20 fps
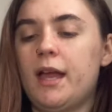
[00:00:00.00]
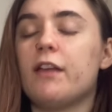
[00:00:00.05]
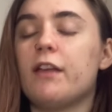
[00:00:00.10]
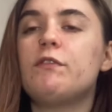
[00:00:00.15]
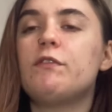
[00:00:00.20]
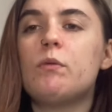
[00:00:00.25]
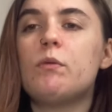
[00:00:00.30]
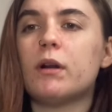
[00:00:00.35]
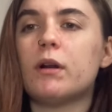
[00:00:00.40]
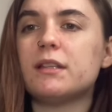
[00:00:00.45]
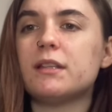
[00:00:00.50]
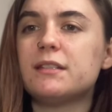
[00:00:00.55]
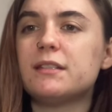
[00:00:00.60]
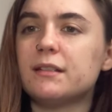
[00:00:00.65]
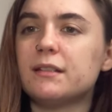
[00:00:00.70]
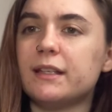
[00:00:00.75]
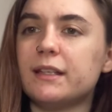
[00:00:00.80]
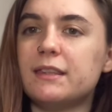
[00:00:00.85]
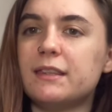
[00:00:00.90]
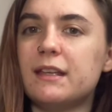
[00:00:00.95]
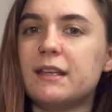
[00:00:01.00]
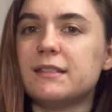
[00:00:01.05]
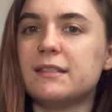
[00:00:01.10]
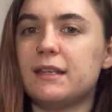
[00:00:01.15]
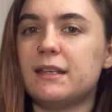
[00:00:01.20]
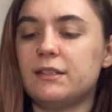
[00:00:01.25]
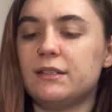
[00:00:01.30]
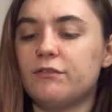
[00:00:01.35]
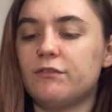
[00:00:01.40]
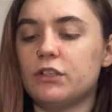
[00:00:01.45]
If you wanted to delete things
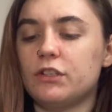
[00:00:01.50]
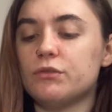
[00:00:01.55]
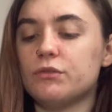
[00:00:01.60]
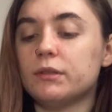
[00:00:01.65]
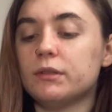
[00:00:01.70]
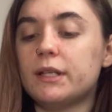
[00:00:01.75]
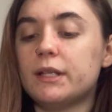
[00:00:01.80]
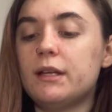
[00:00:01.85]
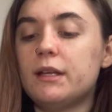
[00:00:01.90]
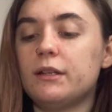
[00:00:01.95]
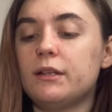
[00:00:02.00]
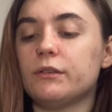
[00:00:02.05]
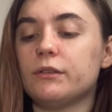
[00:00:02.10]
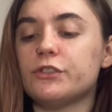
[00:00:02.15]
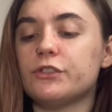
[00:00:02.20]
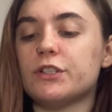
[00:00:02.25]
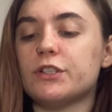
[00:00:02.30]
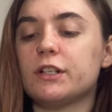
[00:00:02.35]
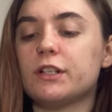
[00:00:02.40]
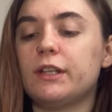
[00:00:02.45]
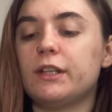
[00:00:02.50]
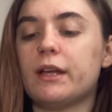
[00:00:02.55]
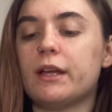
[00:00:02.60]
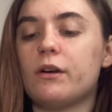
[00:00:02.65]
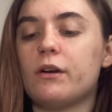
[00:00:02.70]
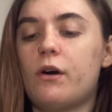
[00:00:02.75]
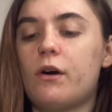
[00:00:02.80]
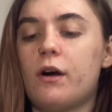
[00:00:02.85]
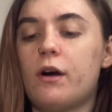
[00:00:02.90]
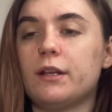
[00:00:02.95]
individually, you'll just
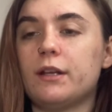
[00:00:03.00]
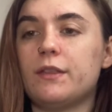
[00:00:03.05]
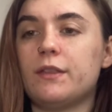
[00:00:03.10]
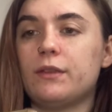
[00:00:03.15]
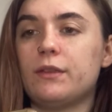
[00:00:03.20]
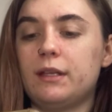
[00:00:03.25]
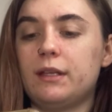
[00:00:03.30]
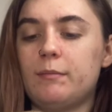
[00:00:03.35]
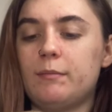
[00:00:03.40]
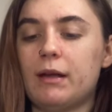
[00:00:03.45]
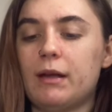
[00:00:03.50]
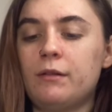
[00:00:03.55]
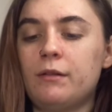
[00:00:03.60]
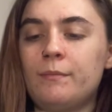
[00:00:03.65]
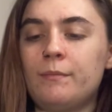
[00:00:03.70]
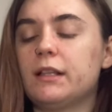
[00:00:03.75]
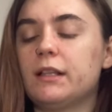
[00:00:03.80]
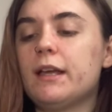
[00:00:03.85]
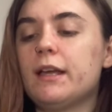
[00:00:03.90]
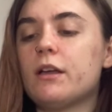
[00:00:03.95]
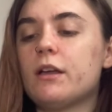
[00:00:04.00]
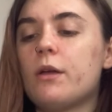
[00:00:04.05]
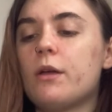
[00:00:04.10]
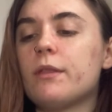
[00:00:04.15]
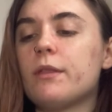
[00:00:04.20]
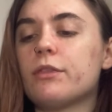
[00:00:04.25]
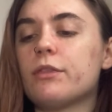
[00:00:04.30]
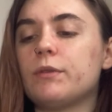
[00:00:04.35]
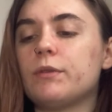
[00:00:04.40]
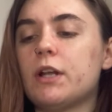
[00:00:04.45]
click on the email. Click on
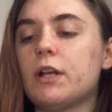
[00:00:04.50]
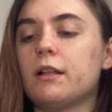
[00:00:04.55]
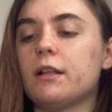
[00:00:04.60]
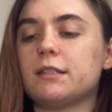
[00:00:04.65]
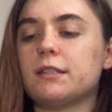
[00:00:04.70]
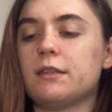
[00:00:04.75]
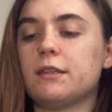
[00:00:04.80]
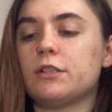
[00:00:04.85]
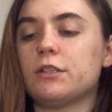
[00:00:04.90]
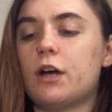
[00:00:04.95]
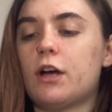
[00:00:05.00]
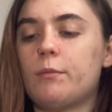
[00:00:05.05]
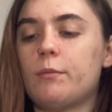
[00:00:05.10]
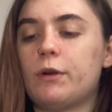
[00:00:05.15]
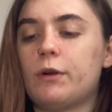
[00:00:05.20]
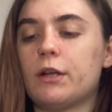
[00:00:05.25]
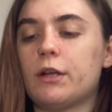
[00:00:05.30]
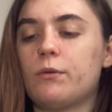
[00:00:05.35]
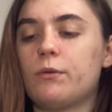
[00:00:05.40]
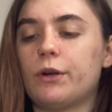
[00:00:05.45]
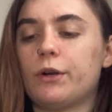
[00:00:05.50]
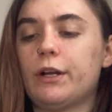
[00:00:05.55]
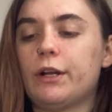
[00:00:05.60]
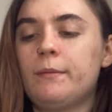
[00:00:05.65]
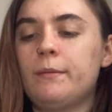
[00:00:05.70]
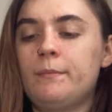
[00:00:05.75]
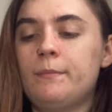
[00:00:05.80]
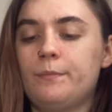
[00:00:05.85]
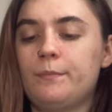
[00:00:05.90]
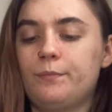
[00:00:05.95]
the three dots in the top right
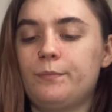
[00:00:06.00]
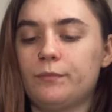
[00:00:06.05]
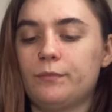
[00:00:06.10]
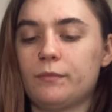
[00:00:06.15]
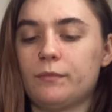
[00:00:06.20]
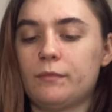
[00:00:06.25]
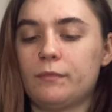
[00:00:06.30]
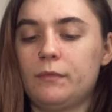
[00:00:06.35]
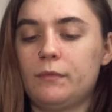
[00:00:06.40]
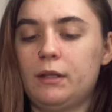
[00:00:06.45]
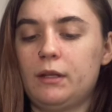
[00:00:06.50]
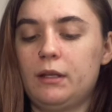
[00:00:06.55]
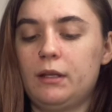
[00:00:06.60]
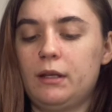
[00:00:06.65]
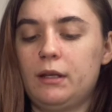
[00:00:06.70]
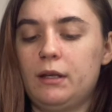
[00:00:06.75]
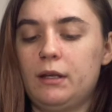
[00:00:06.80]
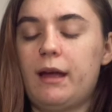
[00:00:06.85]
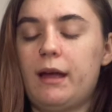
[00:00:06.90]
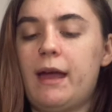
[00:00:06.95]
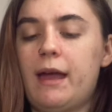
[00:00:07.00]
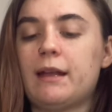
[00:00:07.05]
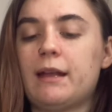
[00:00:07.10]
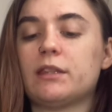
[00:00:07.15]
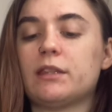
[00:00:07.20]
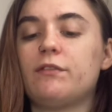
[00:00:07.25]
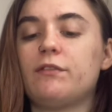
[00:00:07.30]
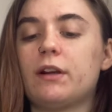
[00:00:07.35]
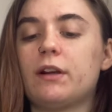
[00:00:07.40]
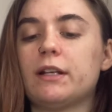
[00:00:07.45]
corner, and at
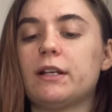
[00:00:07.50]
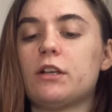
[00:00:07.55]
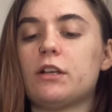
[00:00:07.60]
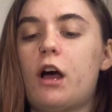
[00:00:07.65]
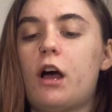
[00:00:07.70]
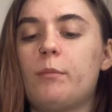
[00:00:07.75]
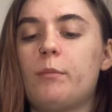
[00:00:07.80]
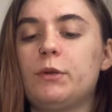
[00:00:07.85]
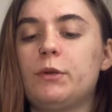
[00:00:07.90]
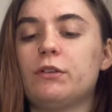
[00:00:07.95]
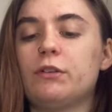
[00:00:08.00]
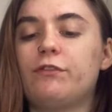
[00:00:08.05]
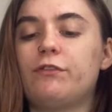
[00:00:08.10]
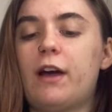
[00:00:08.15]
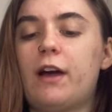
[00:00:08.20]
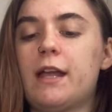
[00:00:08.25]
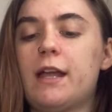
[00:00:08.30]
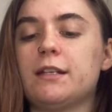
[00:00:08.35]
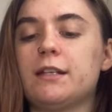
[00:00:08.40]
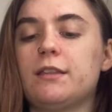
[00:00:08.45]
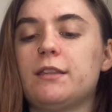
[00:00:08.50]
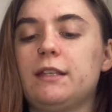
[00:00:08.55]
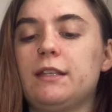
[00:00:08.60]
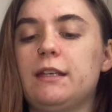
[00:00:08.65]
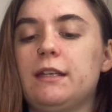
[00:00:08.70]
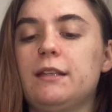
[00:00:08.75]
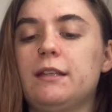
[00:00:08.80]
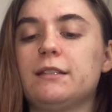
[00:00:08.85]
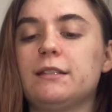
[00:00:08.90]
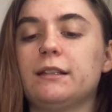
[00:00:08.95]
the very top, you'll find
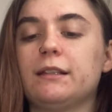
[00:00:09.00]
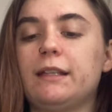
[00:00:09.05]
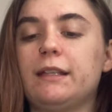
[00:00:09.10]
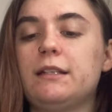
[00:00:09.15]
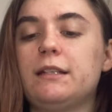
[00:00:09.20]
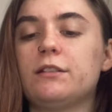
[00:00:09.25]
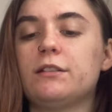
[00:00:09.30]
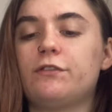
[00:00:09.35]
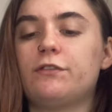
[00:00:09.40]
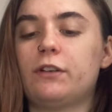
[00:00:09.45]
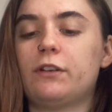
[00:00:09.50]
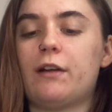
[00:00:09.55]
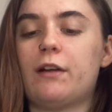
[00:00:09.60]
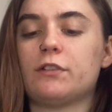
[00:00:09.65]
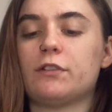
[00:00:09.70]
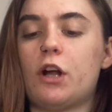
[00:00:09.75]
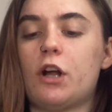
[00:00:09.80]
the delete forever